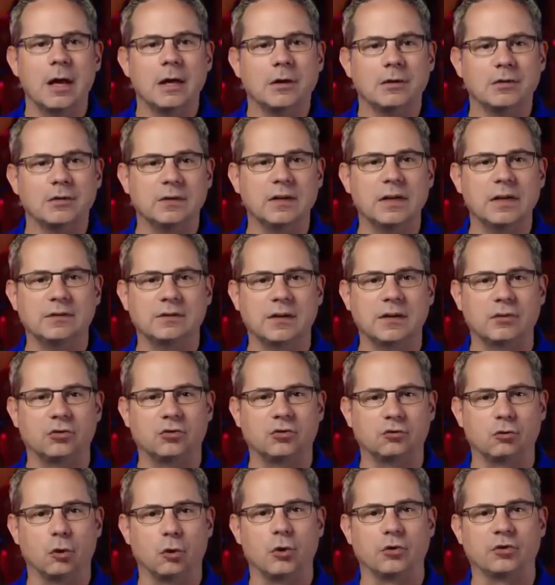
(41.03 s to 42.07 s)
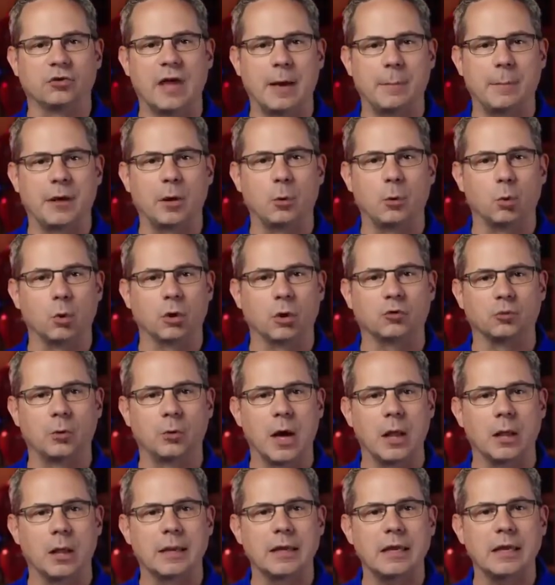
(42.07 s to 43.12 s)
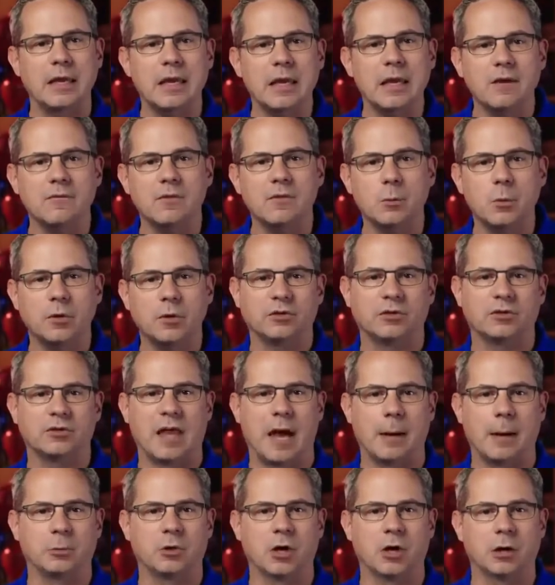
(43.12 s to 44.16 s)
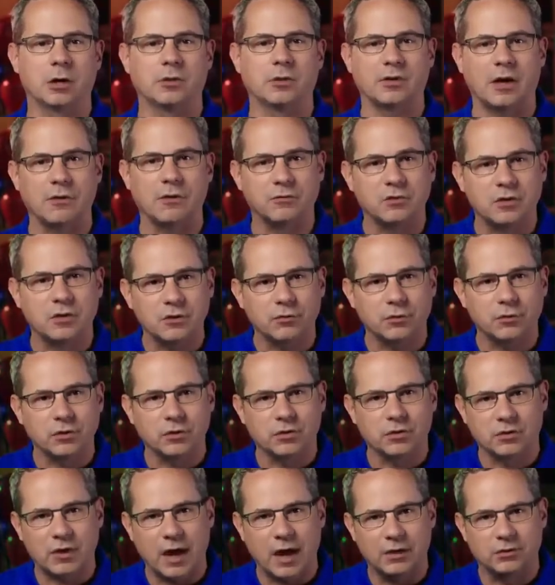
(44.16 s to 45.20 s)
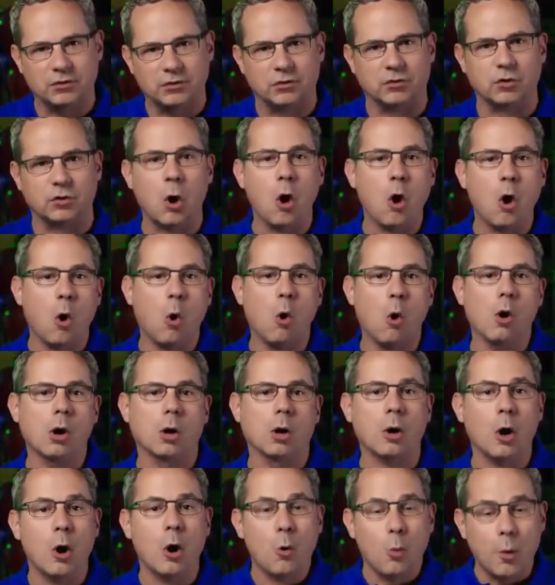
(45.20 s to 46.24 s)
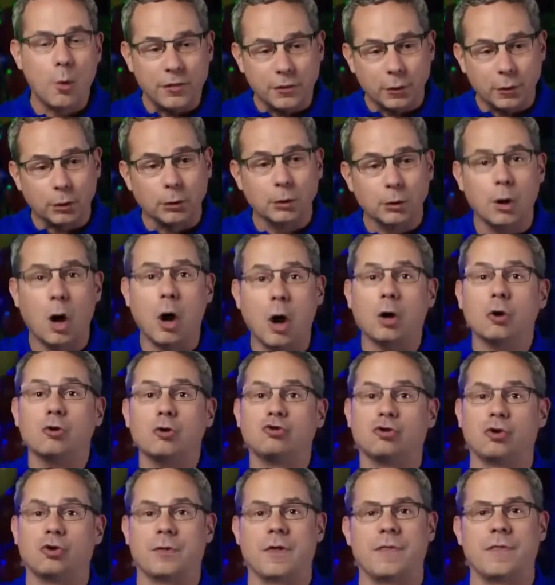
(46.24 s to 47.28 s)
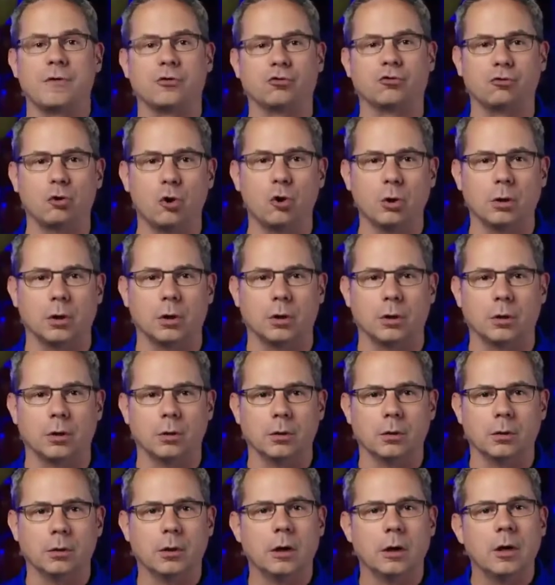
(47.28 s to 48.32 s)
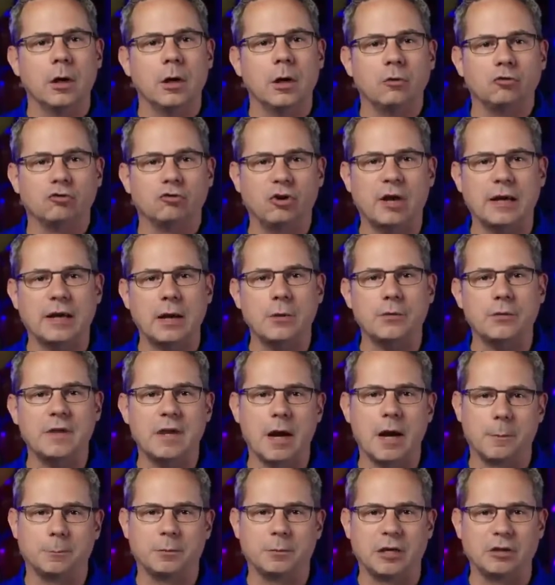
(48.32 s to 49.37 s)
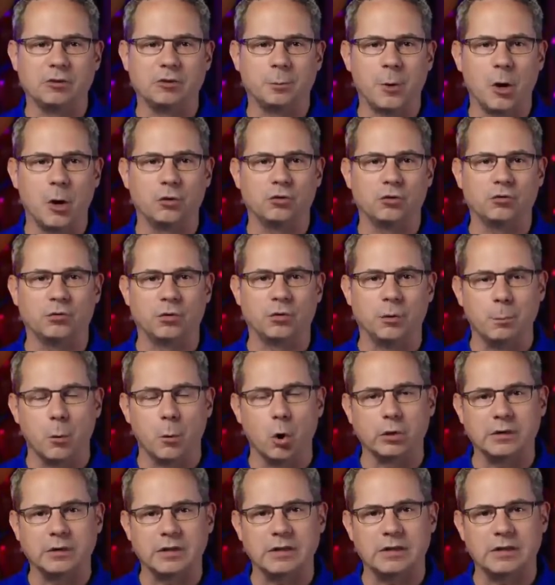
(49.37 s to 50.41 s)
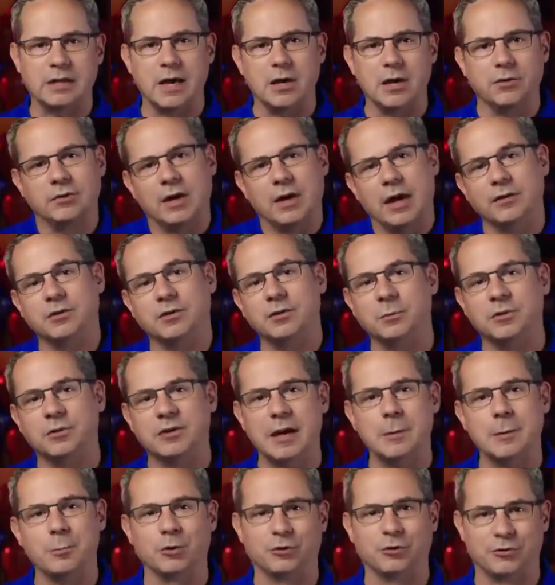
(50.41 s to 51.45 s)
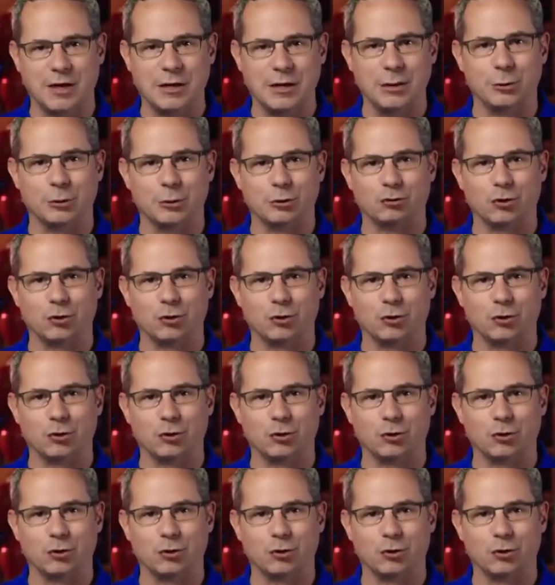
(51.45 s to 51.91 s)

CSS scroll snapping works well even when snap targets have different sizes or when they're larger than the scroller. Check out the updates post for more details and some samples that you can